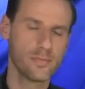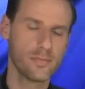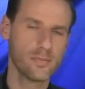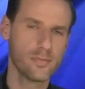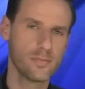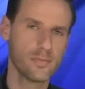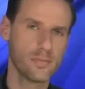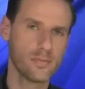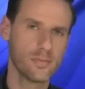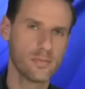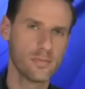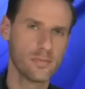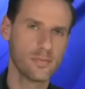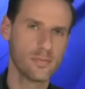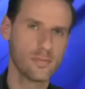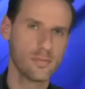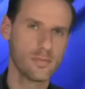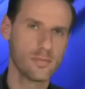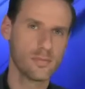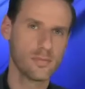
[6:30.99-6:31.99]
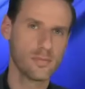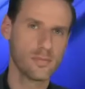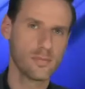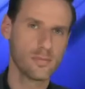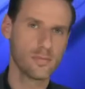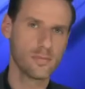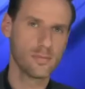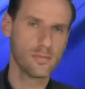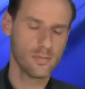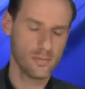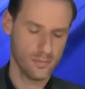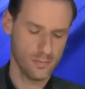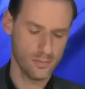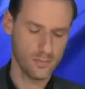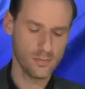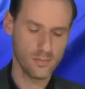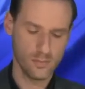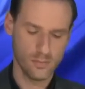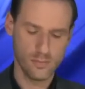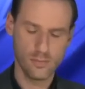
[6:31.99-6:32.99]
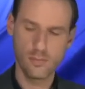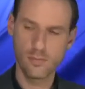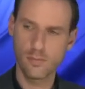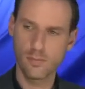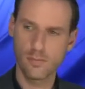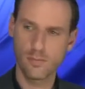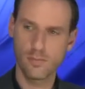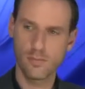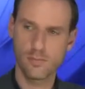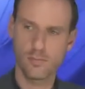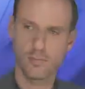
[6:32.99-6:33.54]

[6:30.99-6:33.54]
This person isn't speaking.